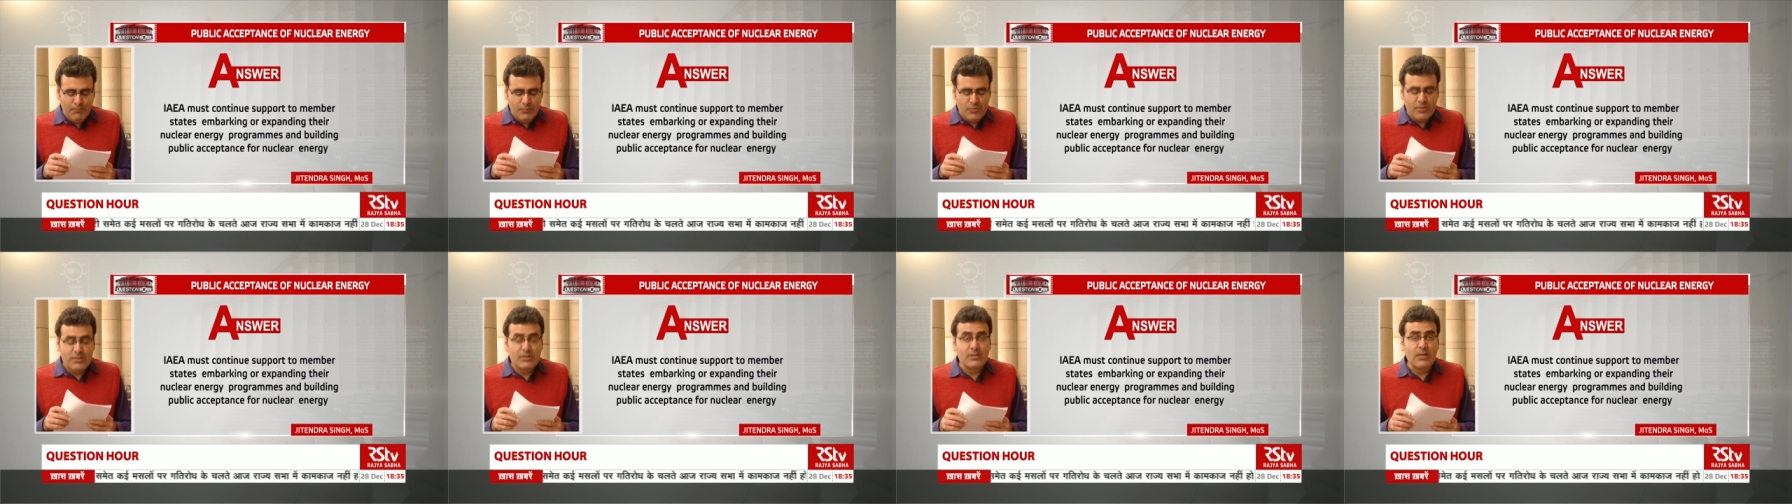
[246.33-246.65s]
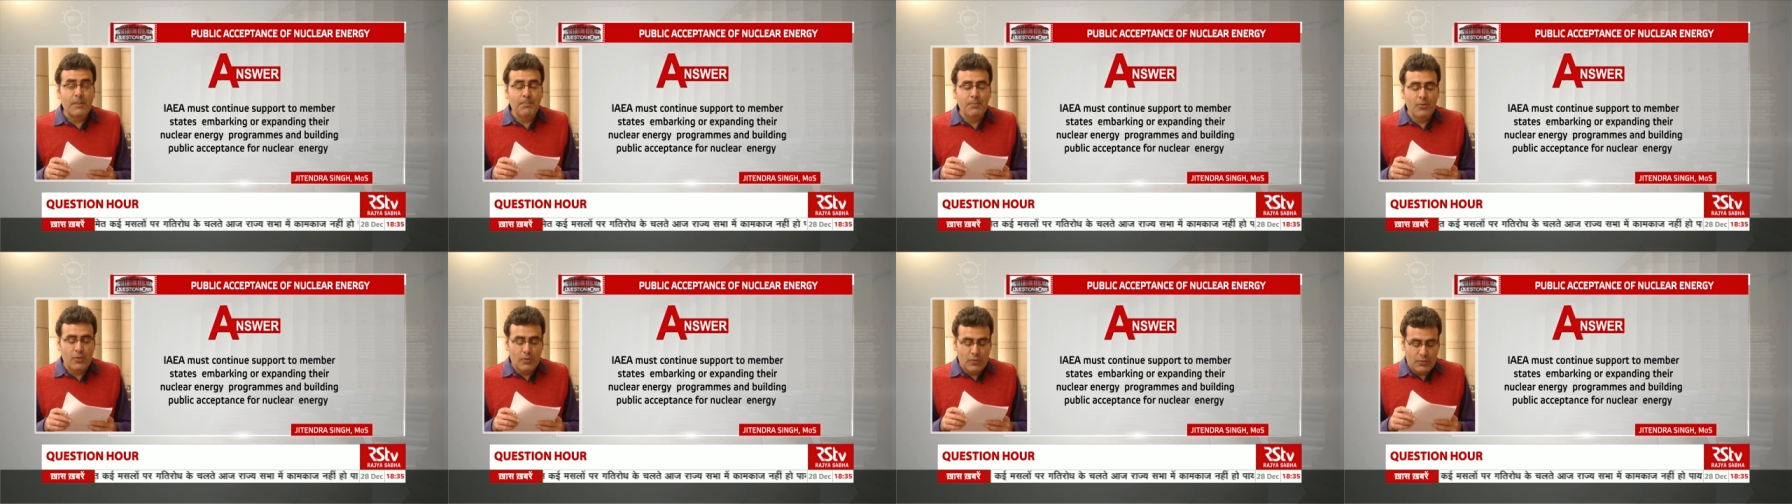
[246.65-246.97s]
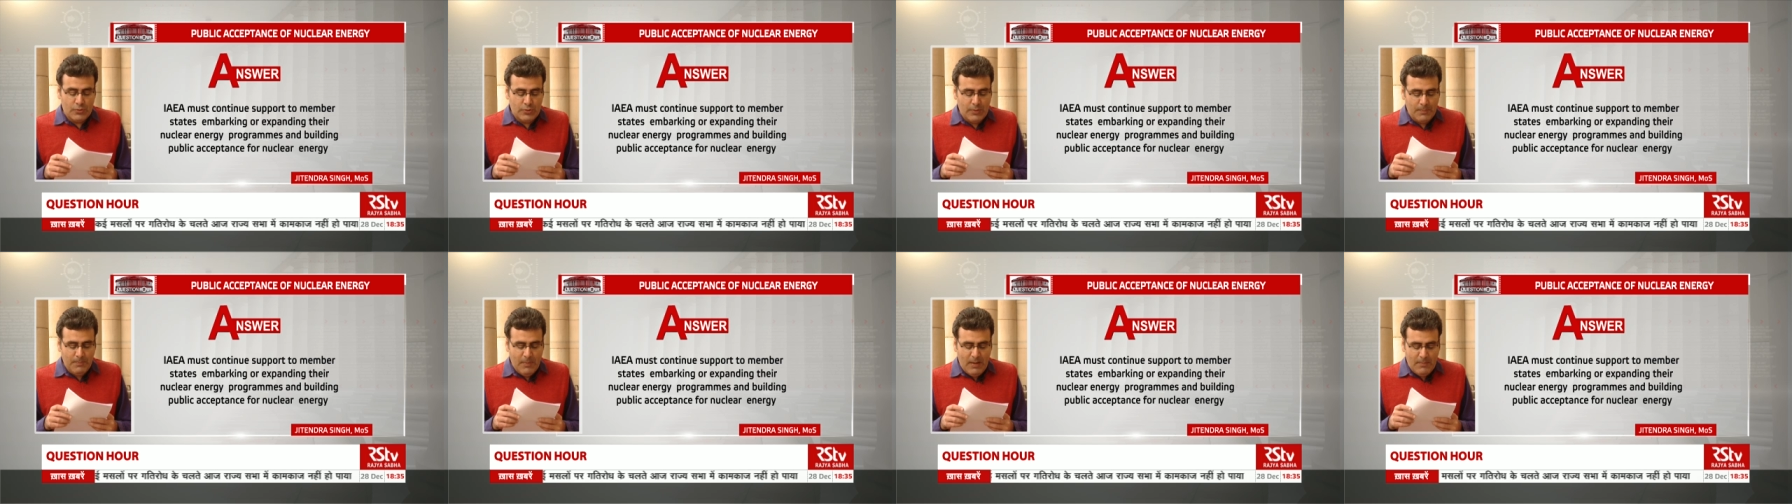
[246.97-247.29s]

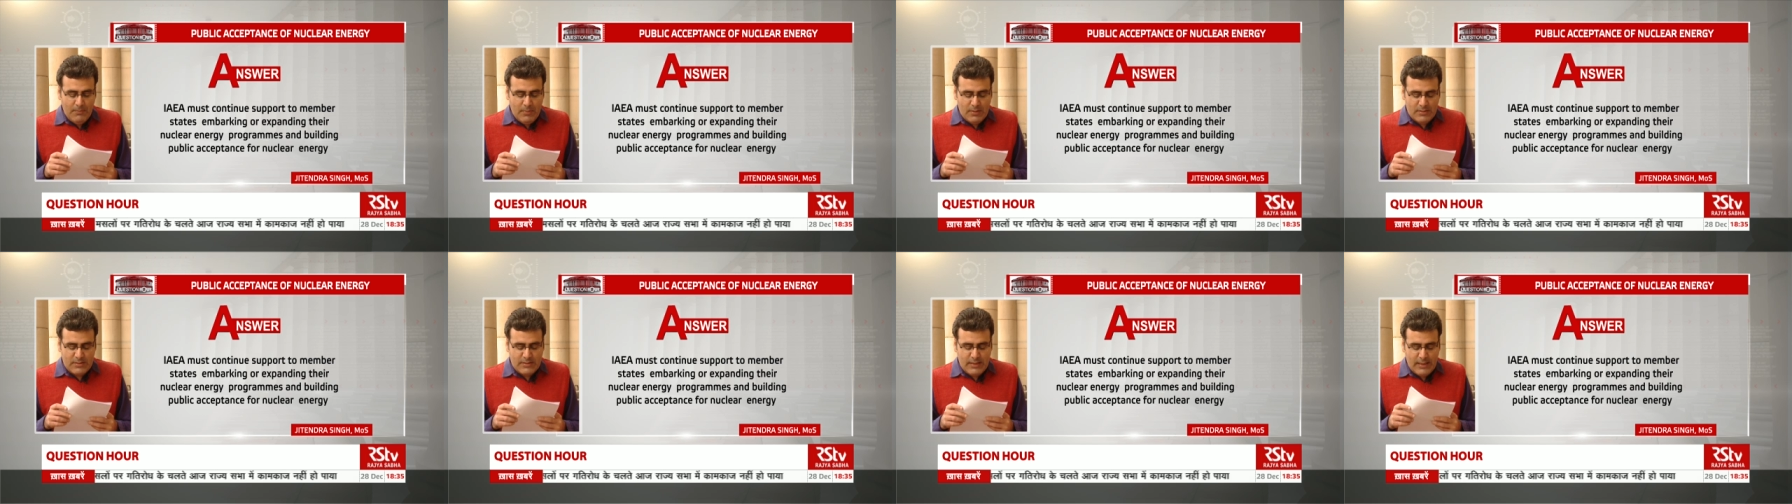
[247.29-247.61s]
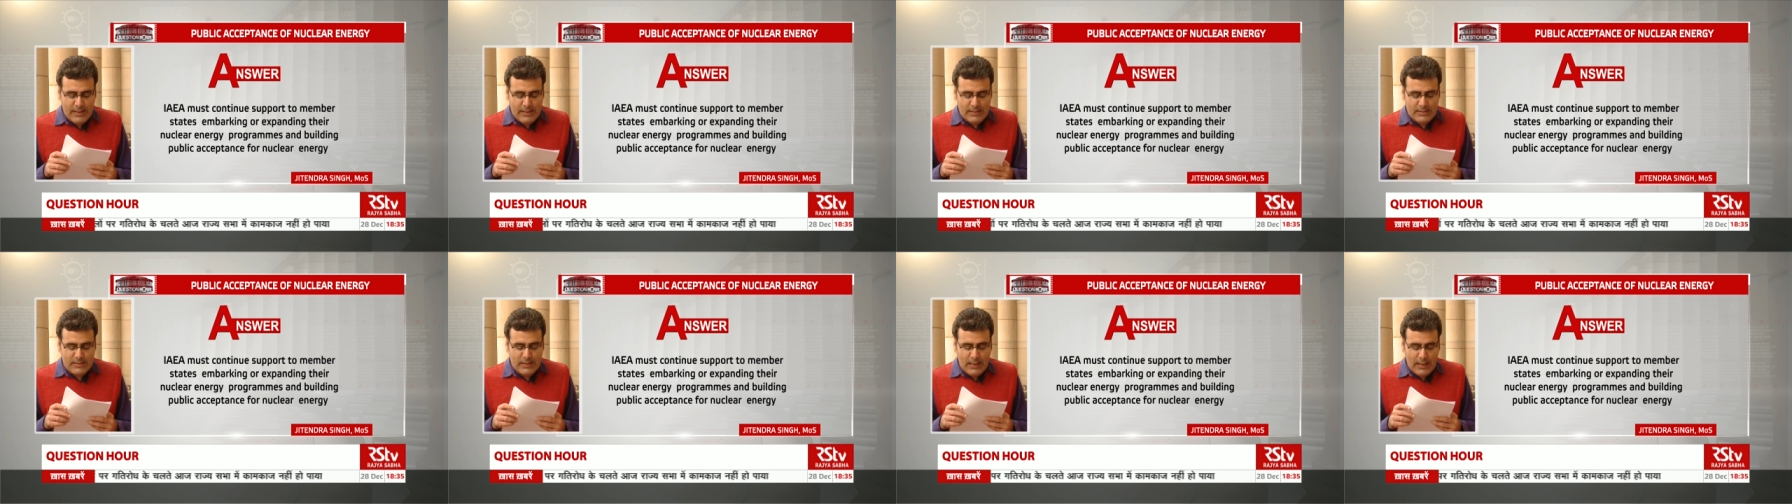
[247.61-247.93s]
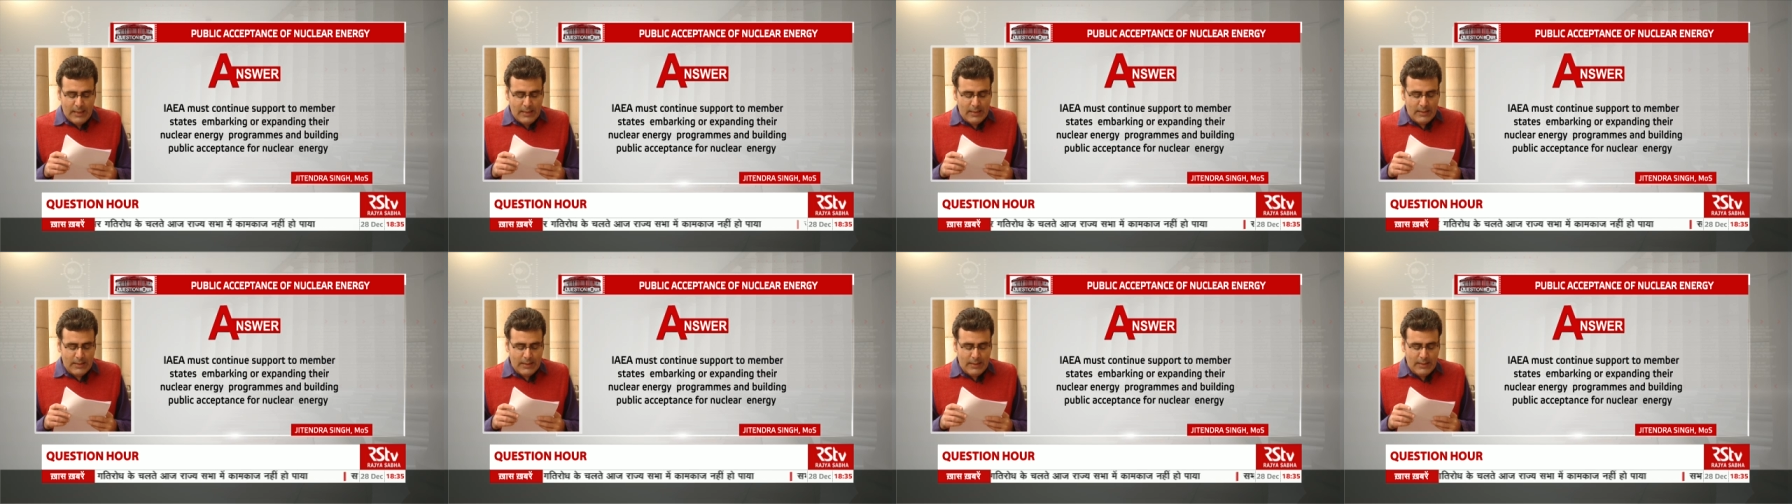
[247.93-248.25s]
support member states
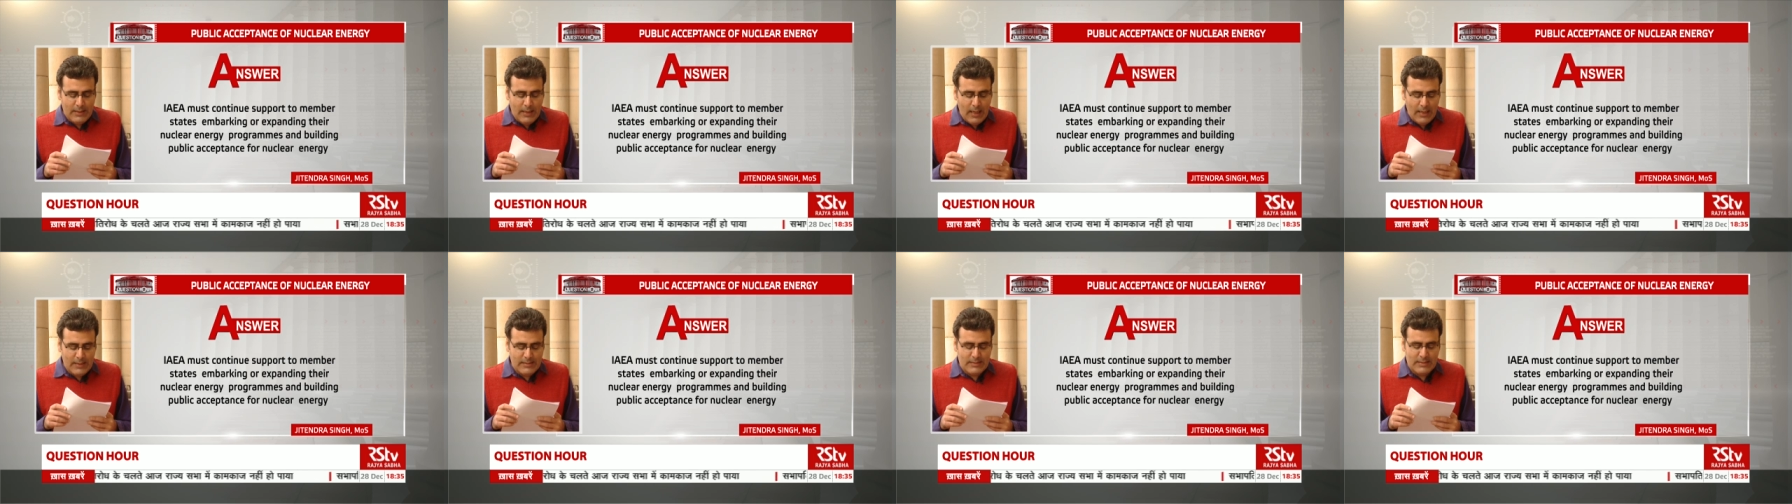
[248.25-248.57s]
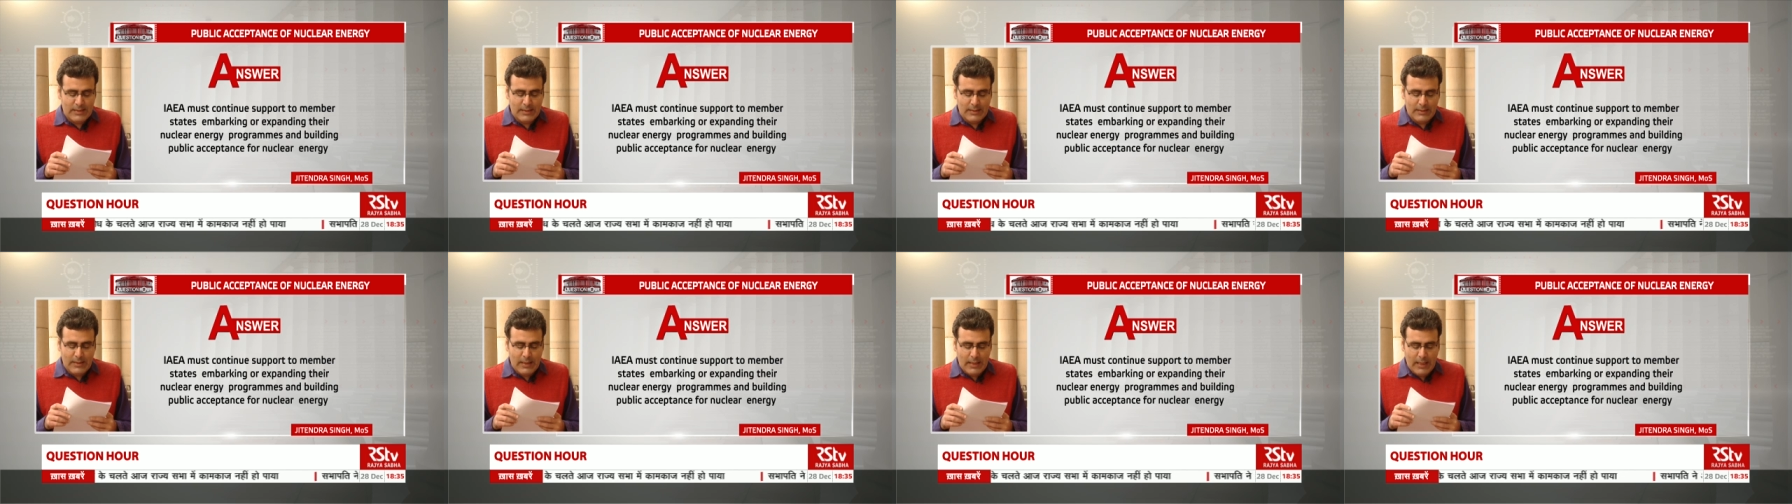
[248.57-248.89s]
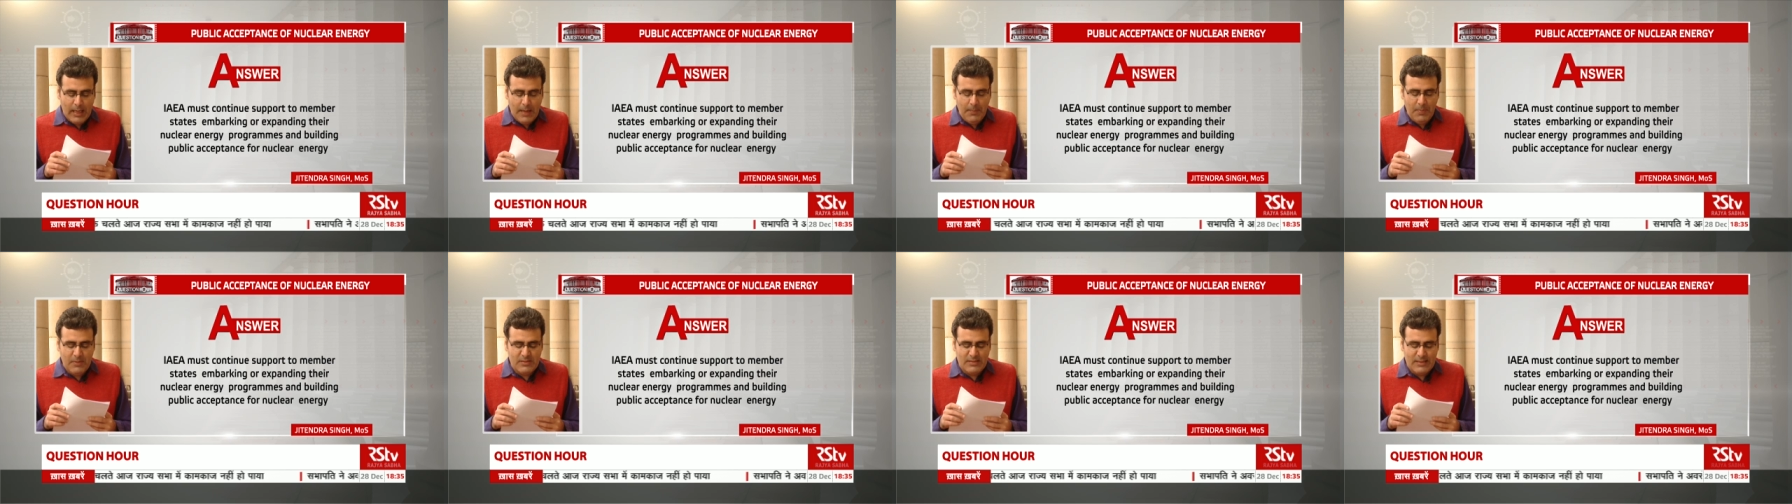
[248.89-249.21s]
in enhancing their
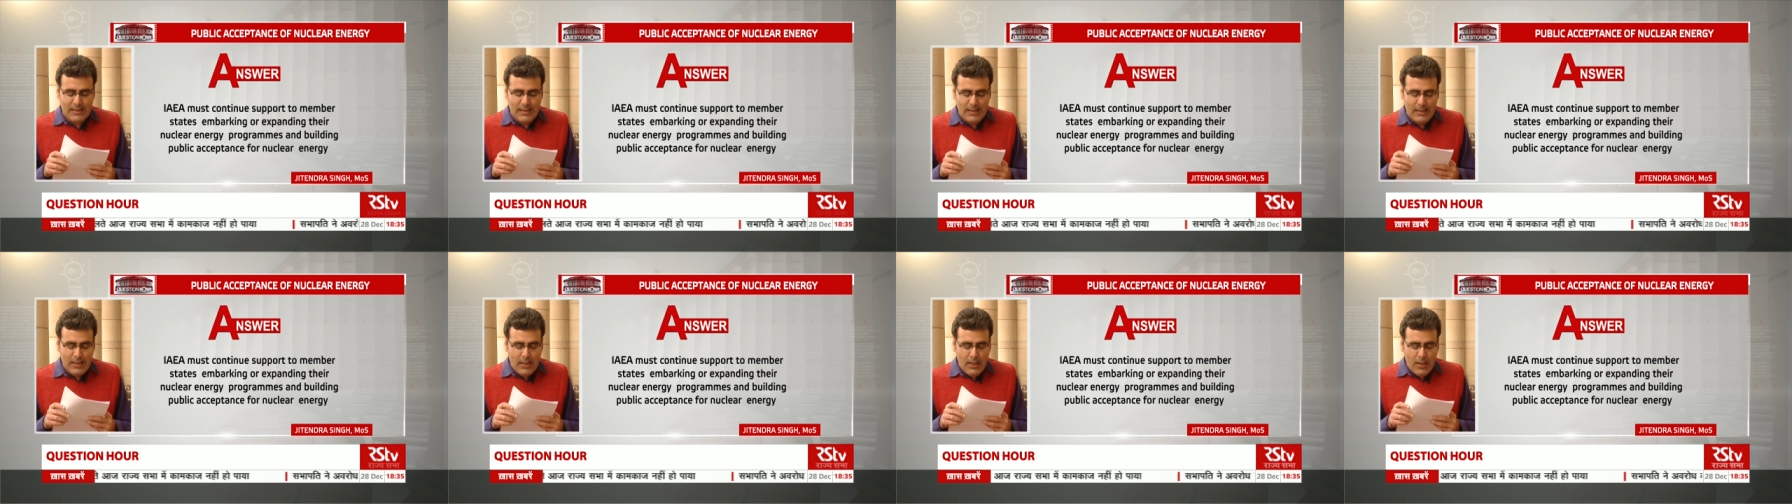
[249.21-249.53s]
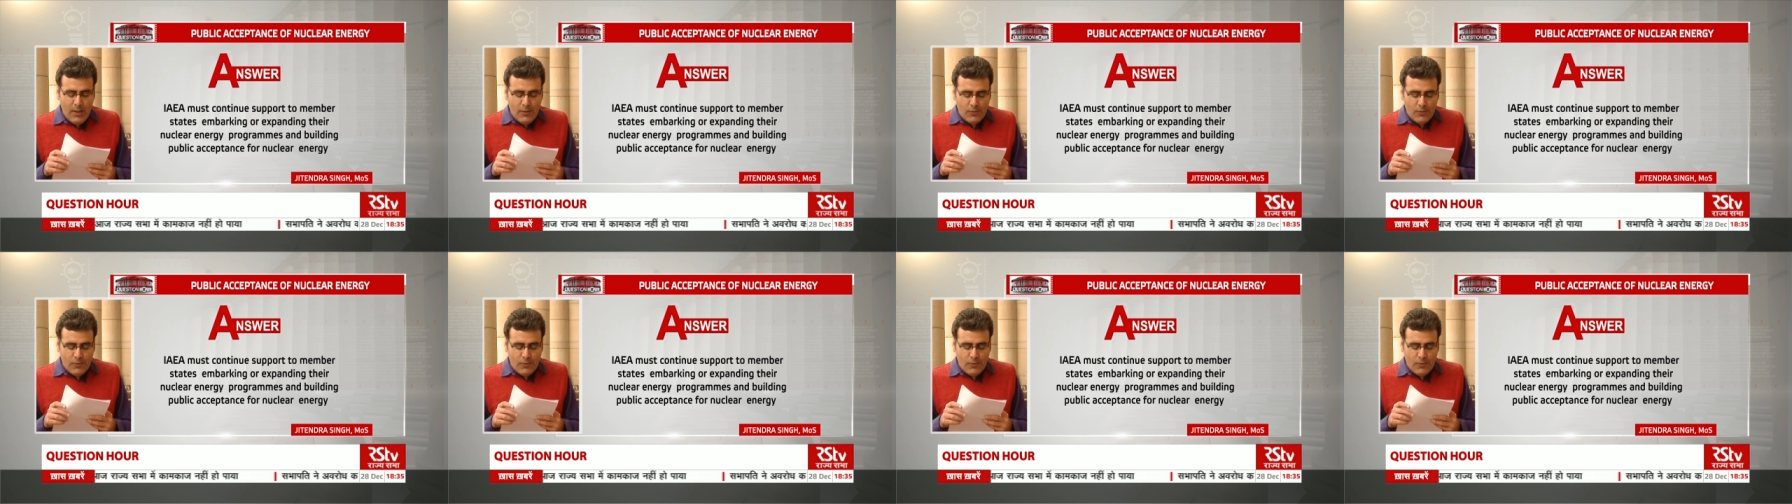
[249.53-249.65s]
capacity